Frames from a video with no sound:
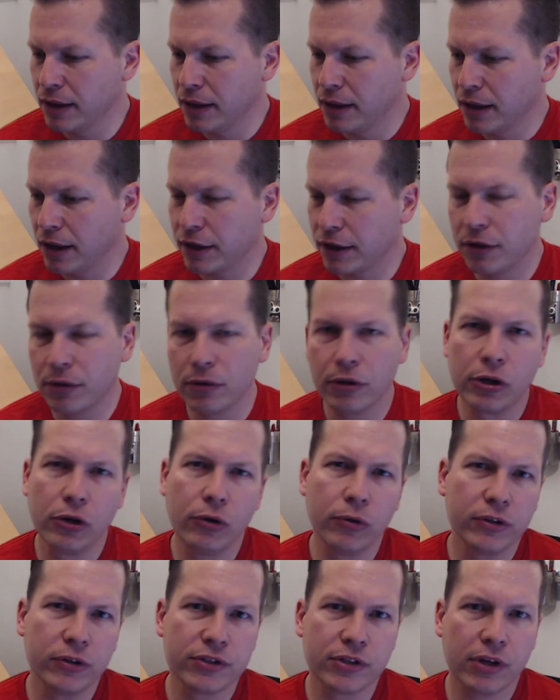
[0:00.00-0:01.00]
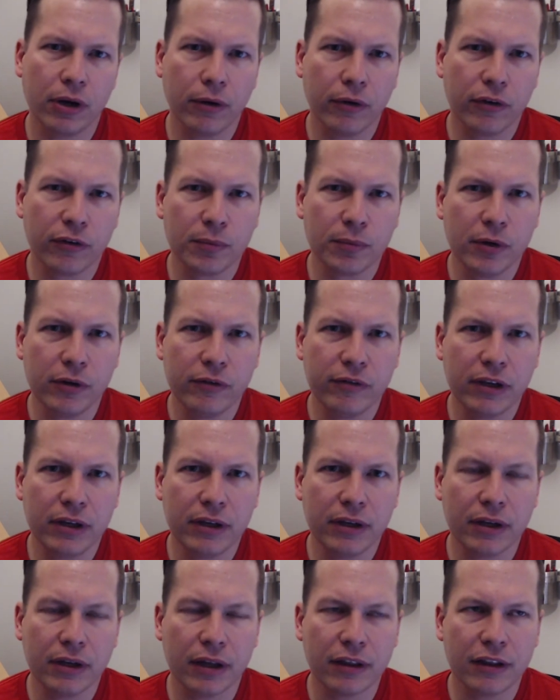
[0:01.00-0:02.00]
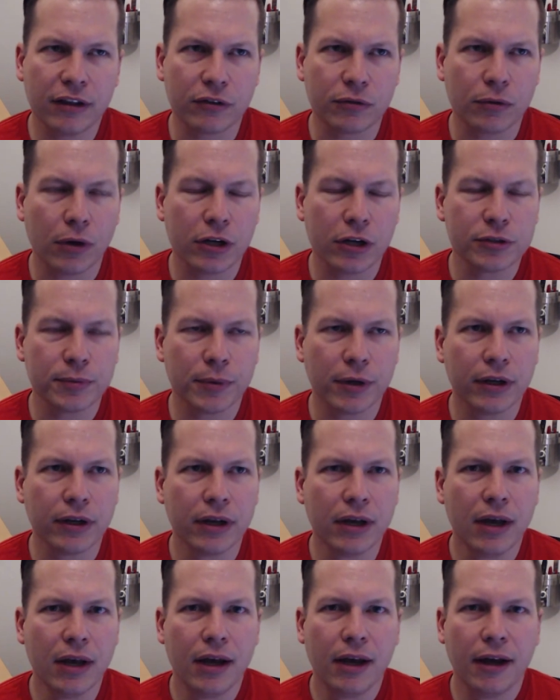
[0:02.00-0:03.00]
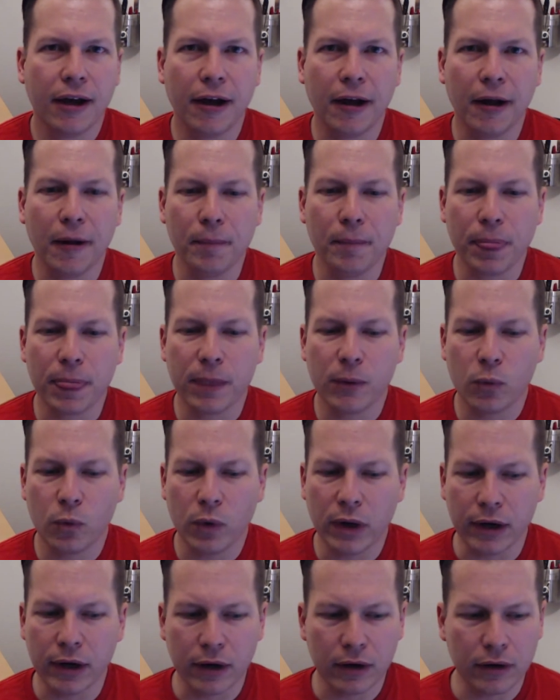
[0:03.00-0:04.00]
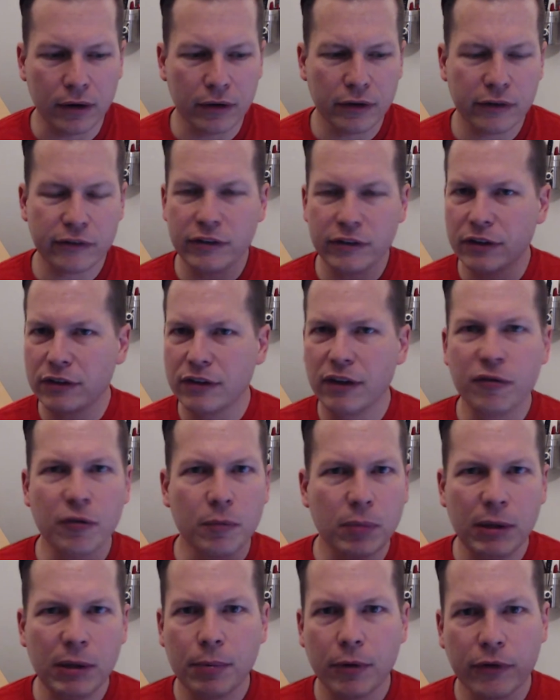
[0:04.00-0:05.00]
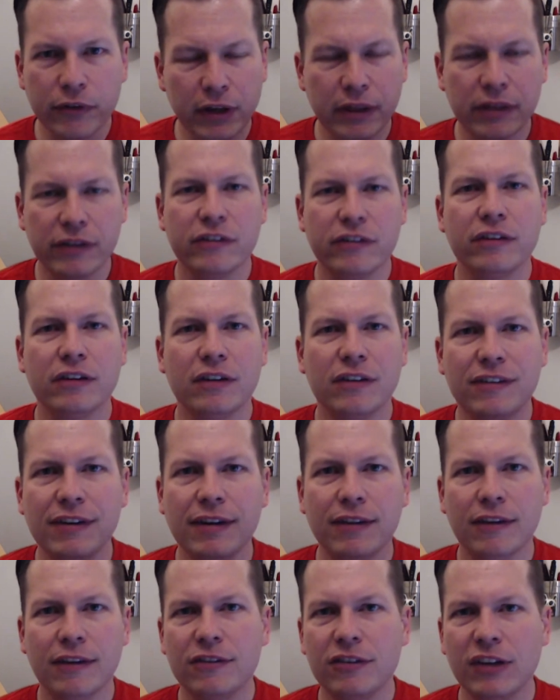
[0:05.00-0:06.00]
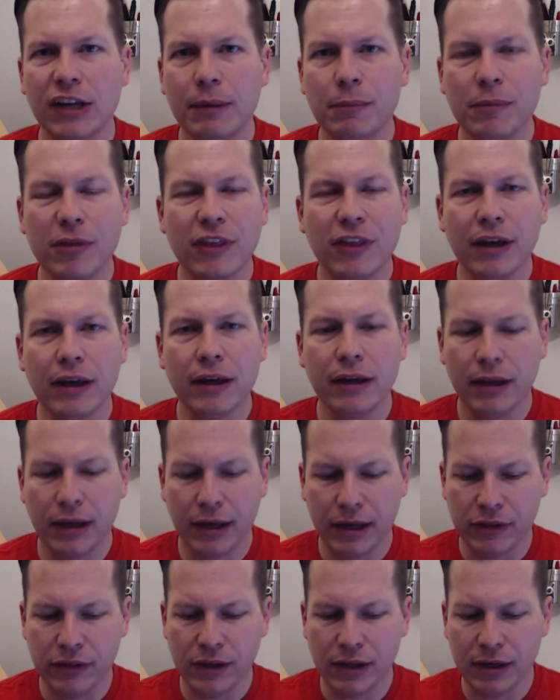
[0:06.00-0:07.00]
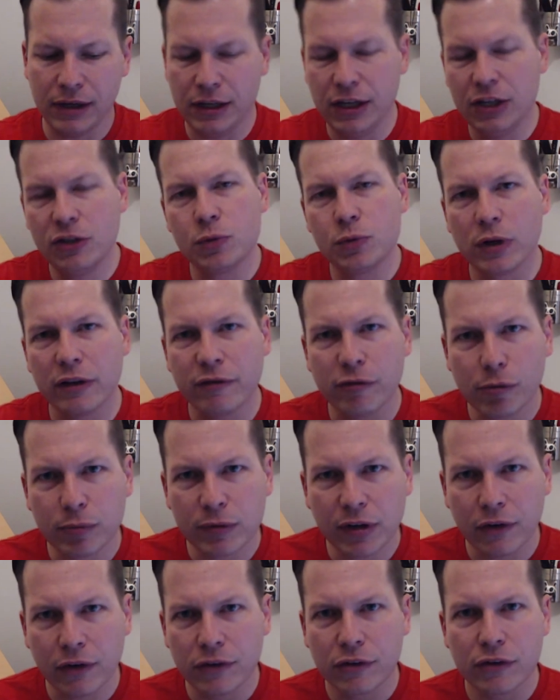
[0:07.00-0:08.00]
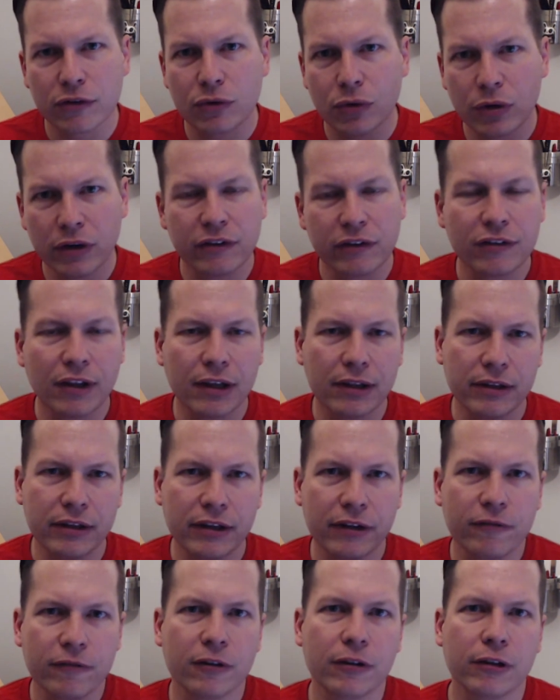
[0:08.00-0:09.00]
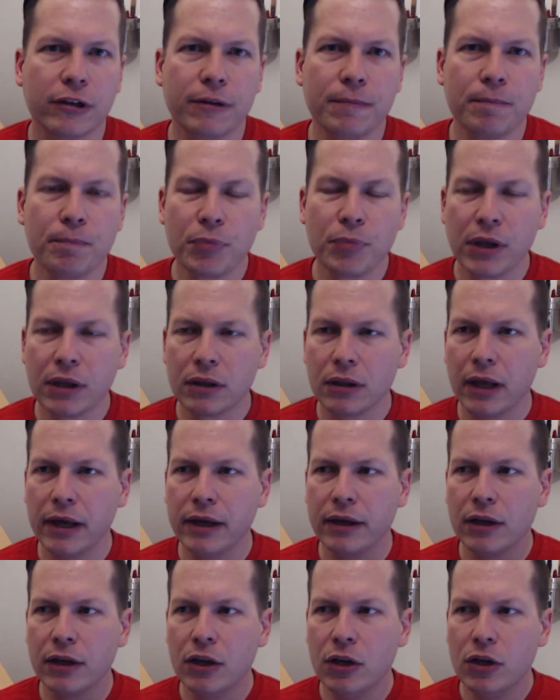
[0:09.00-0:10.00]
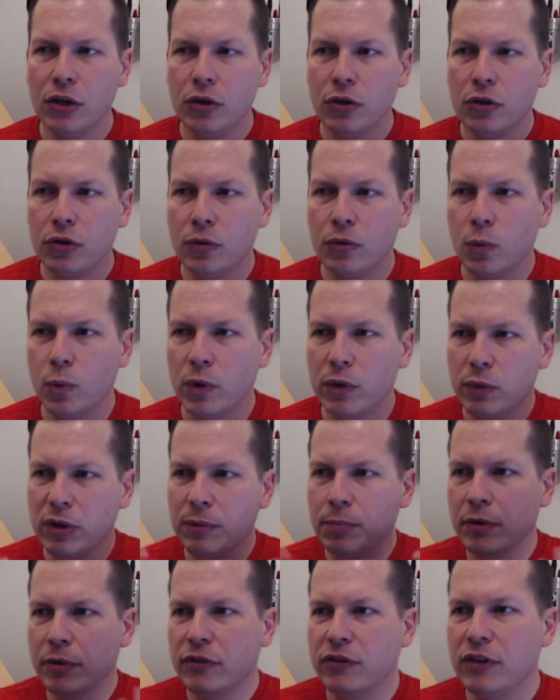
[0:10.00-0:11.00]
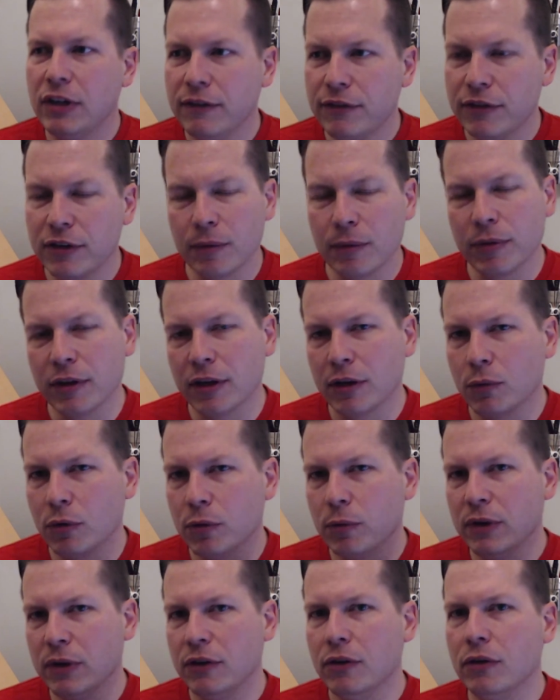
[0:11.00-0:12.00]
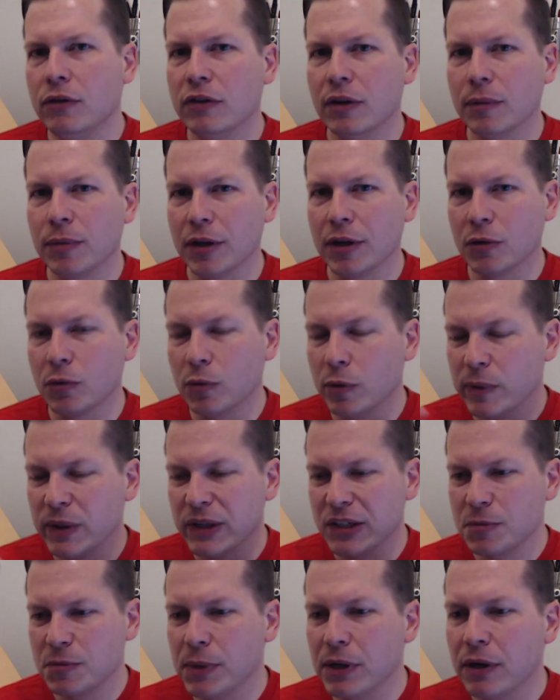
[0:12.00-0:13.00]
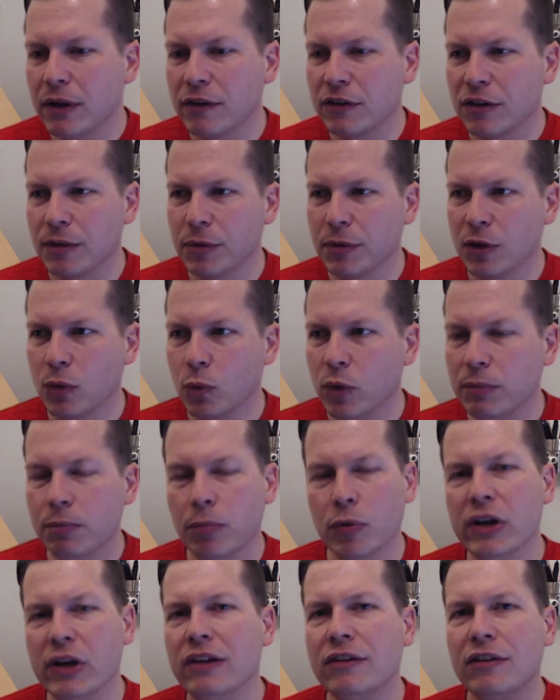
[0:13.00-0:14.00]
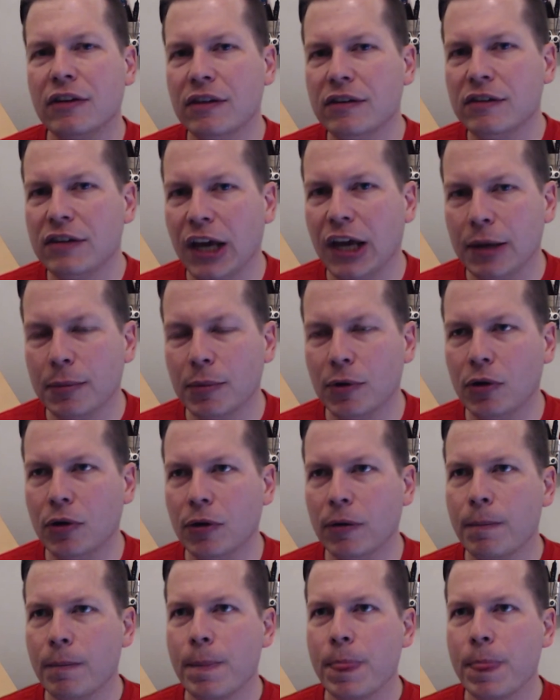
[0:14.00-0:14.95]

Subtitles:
Akira Kurosawa's movie, I think it's Rashomon, where 6 different people see the same thing, and then each one of them tells the story slightly differently. Like, when we perceive something and when we do something and when we experience something, we bring to the table